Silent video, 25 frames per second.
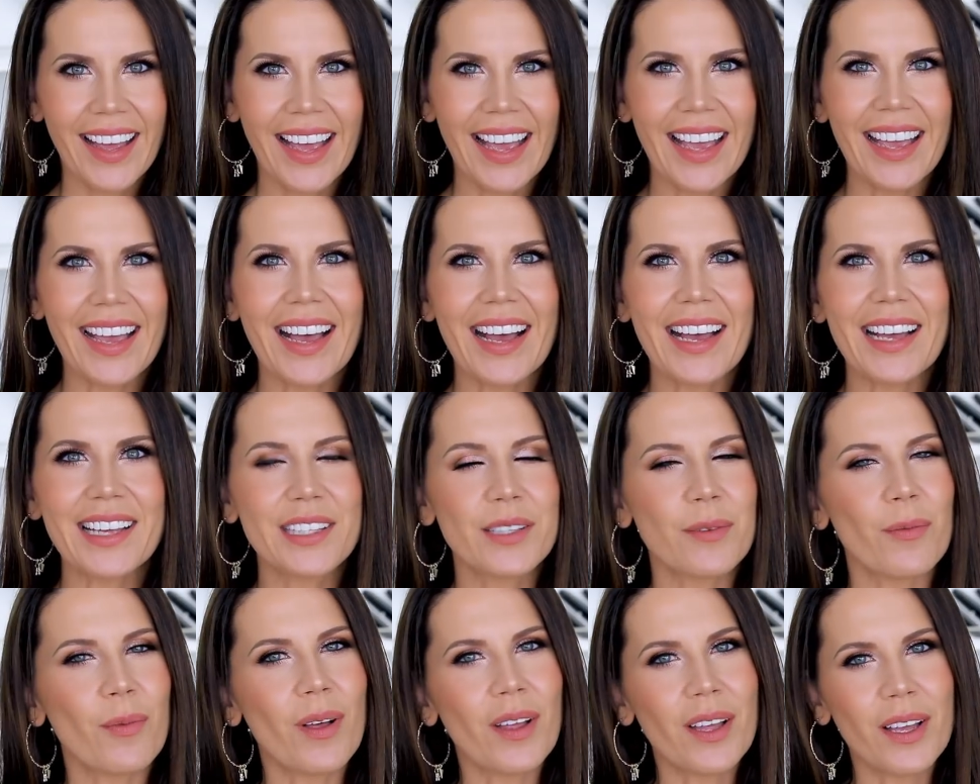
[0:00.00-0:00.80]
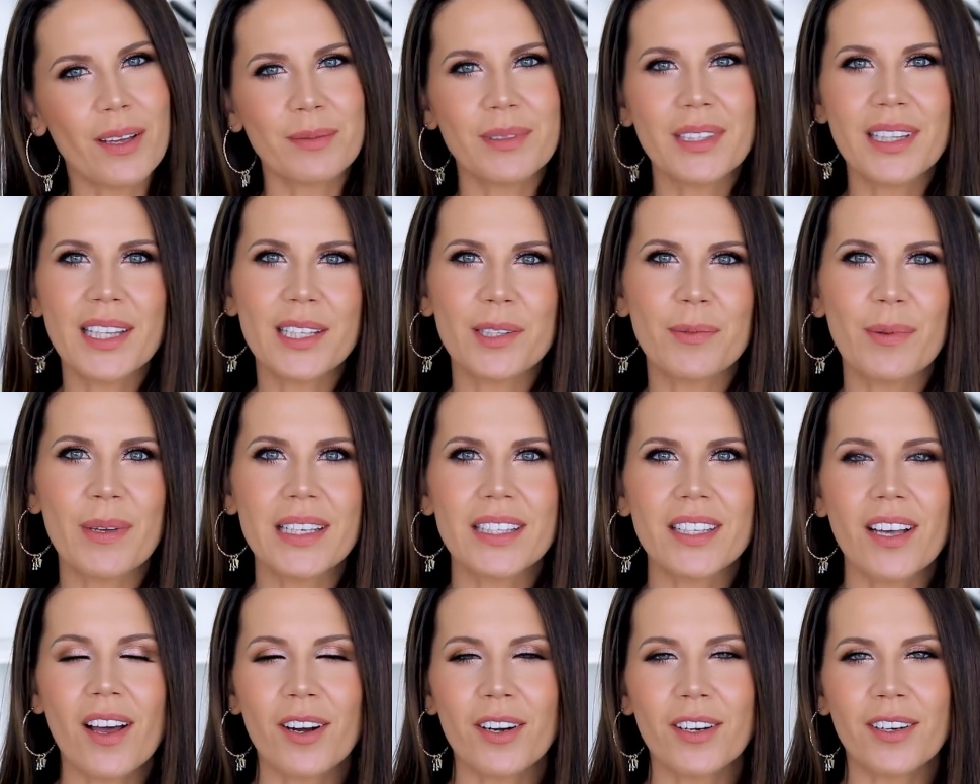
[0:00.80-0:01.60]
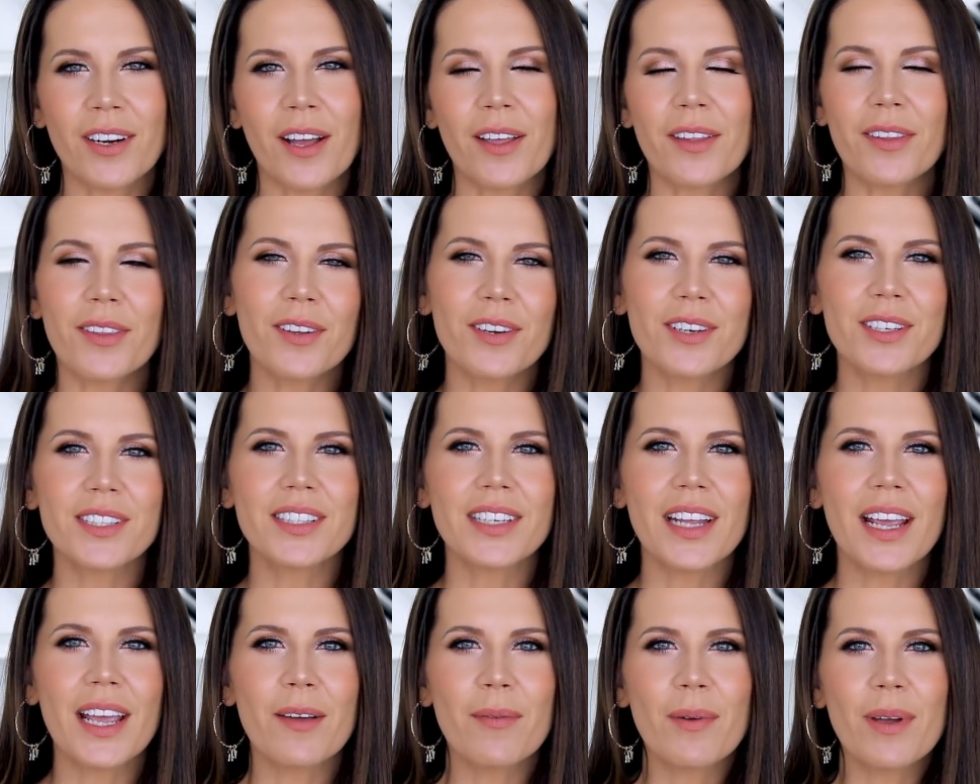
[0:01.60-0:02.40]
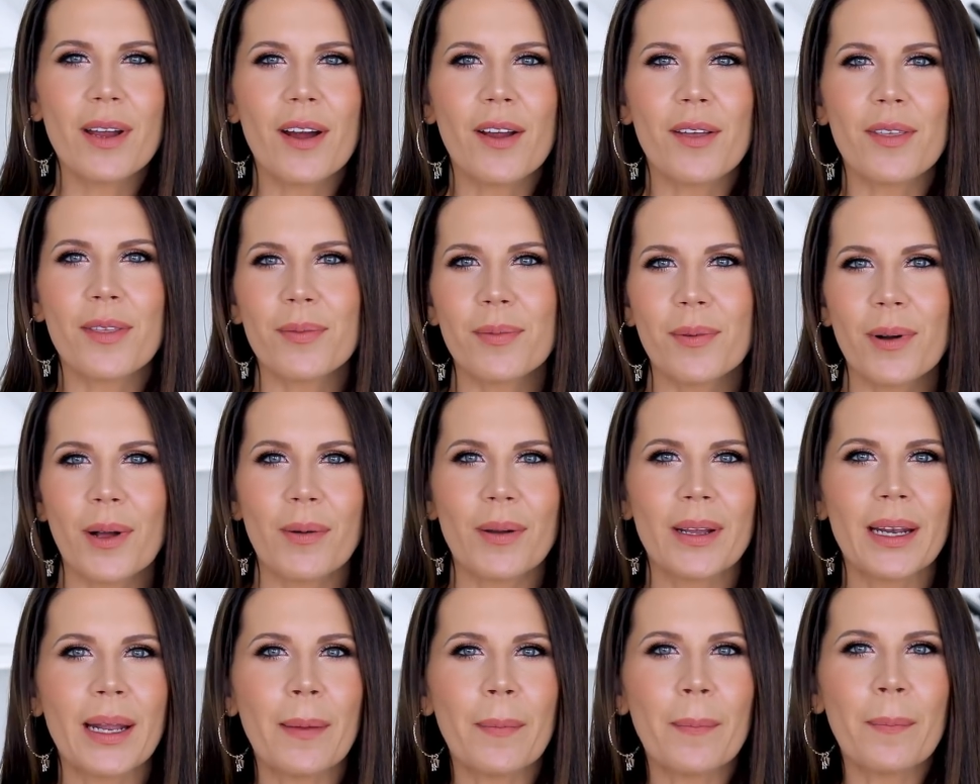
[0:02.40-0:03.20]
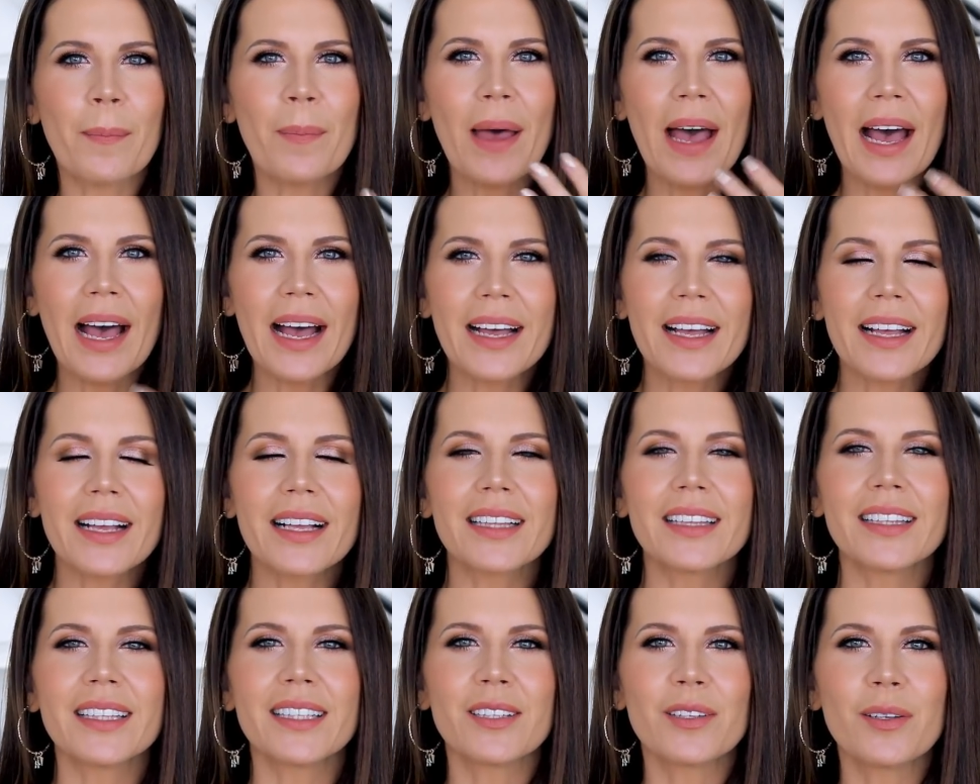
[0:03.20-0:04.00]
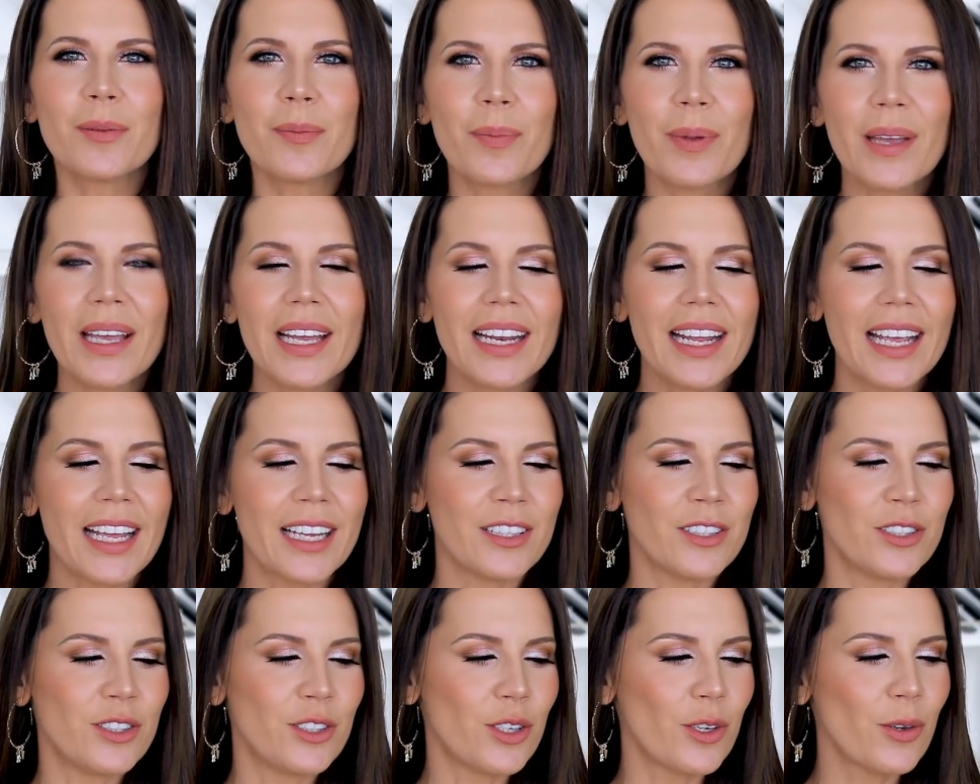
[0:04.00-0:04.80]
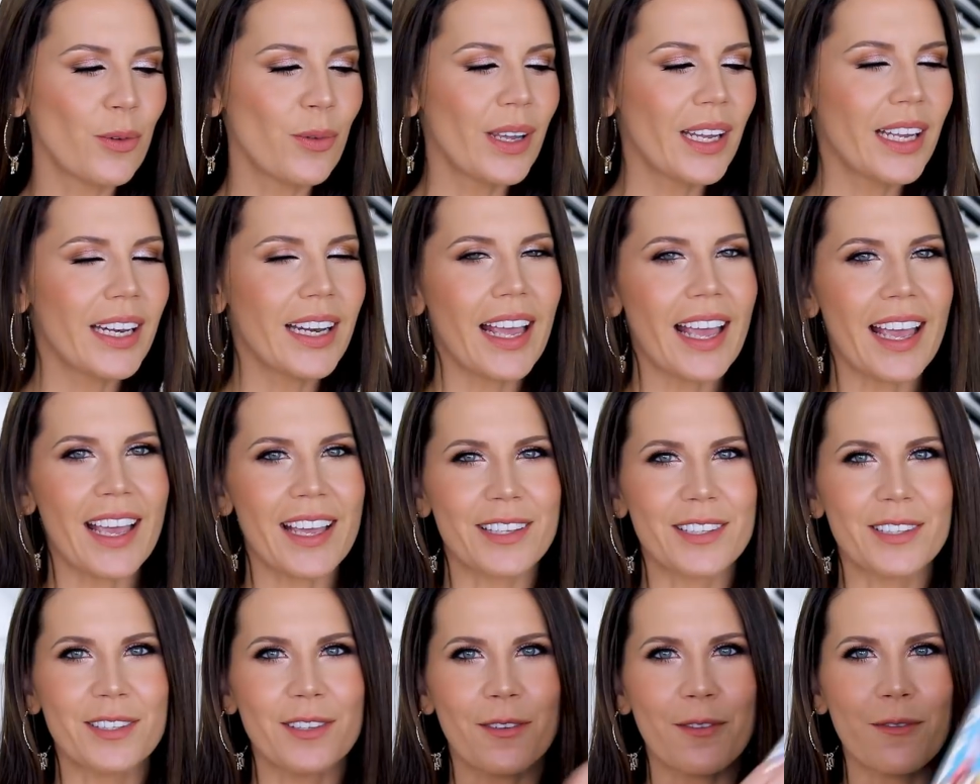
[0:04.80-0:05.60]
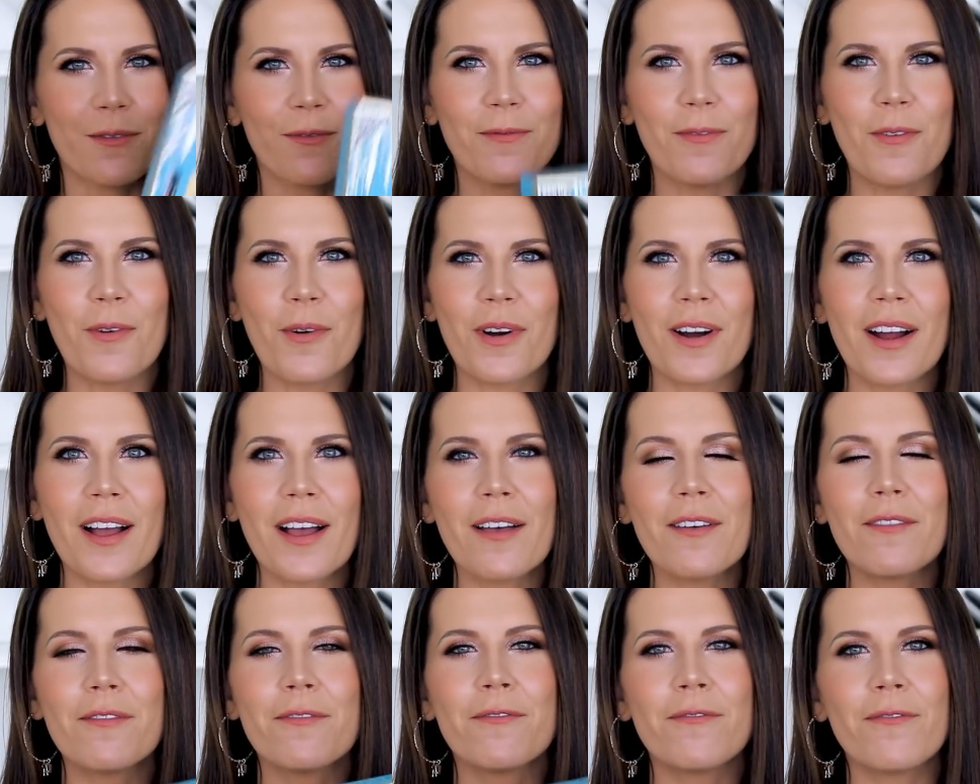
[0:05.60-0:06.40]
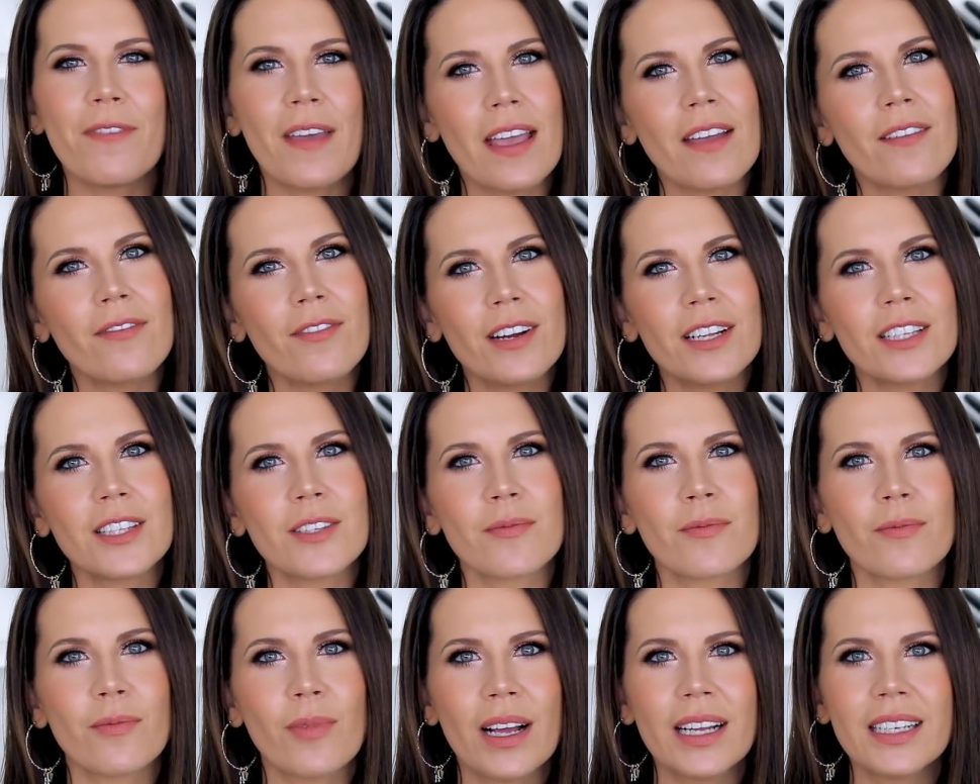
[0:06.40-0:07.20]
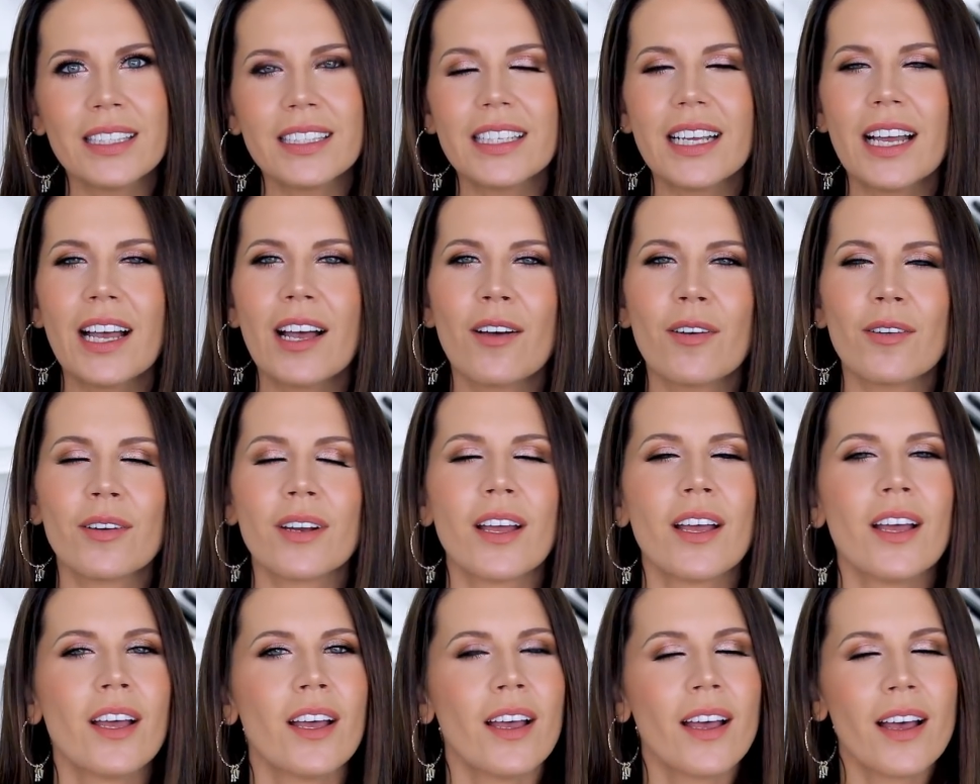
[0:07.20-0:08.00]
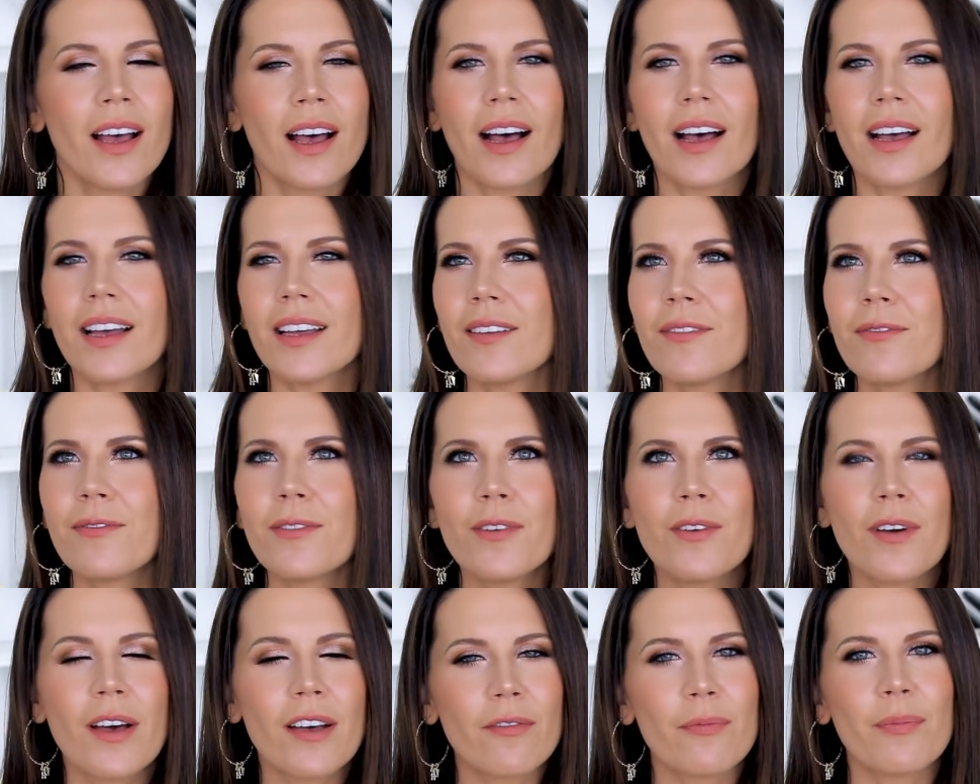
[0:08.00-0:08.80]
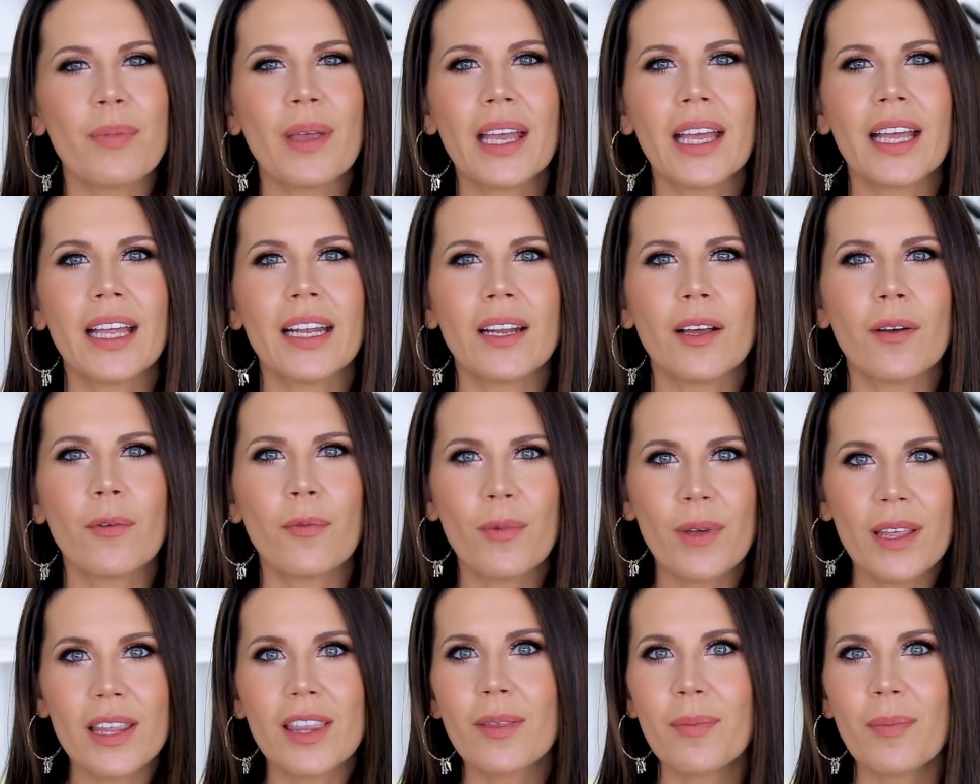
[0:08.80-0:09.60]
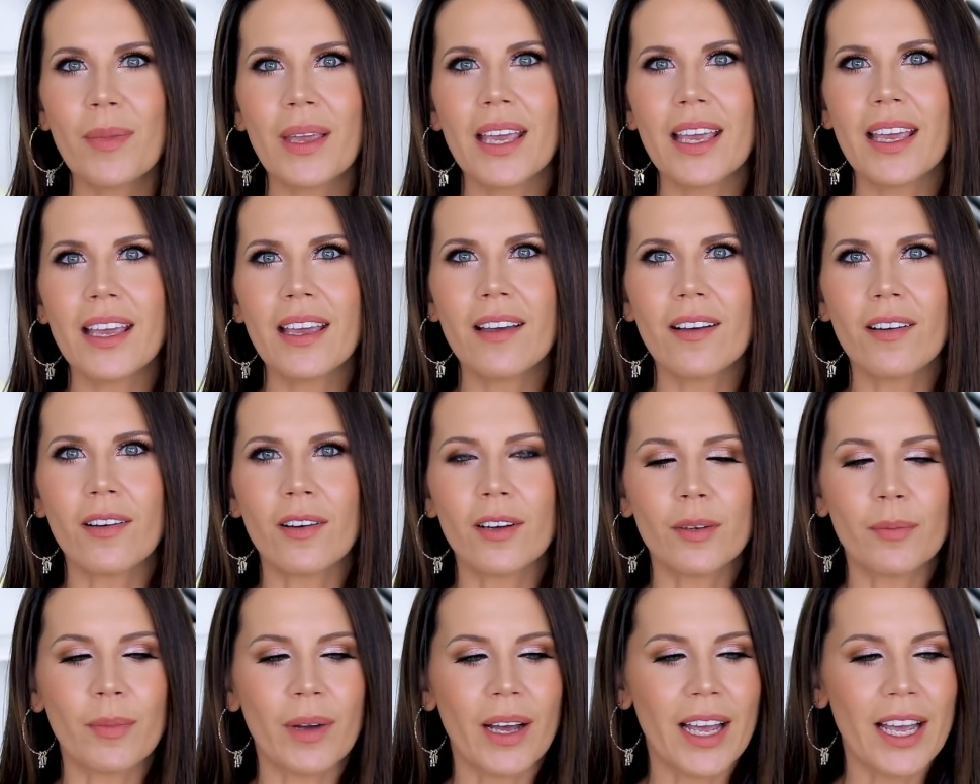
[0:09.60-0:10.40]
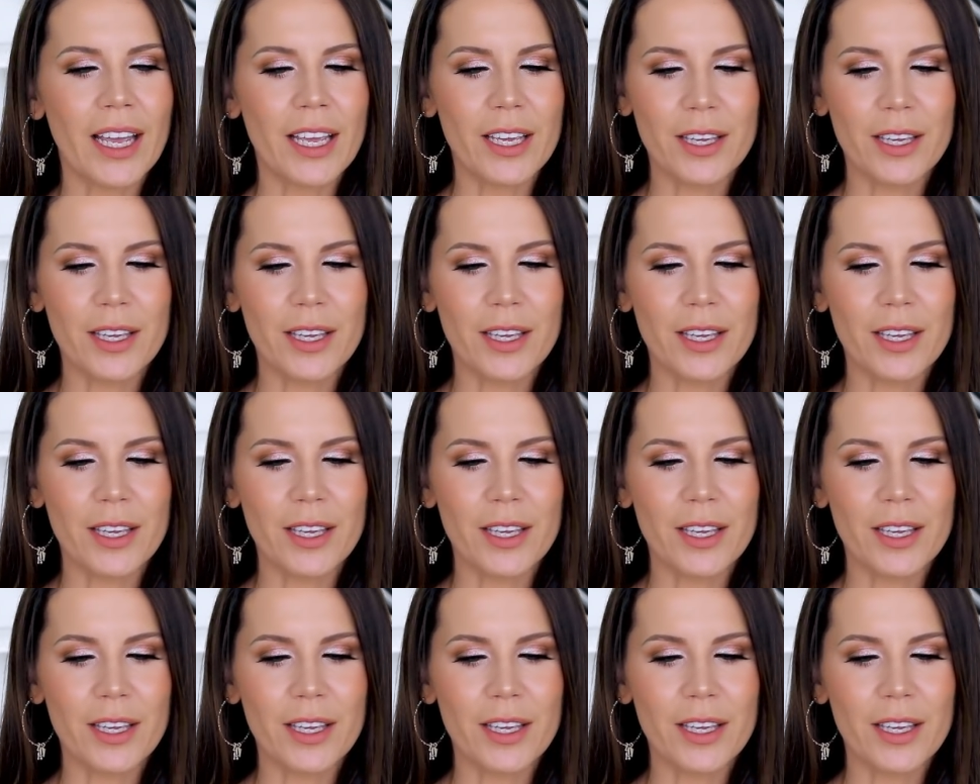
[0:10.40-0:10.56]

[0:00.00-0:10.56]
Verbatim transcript: Hey guys, welcome to this week's Hot or Not Thursday. We are throwing it back a little bit and doing a Sephora favorites rundown. Uh, if you have been with me on my